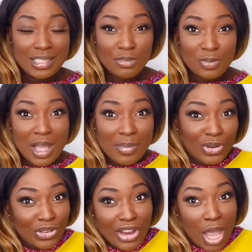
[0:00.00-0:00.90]
some of the
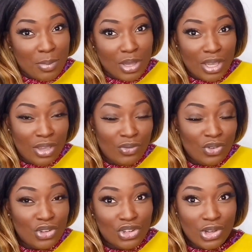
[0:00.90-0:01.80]
share me
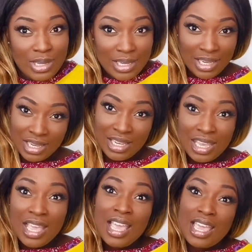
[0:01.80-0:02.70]
video ye.
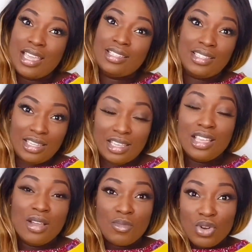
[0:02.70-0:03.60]
Inti
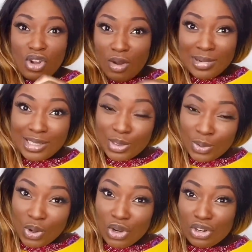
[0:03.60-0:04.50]
mon comment to
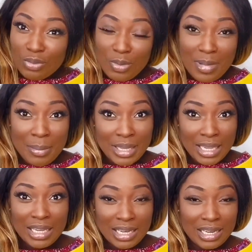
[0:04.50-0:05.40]
ho no mon mame
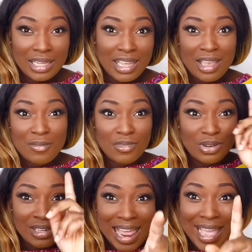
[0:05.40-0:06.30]

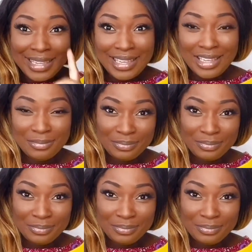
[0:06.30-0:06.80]
mon like it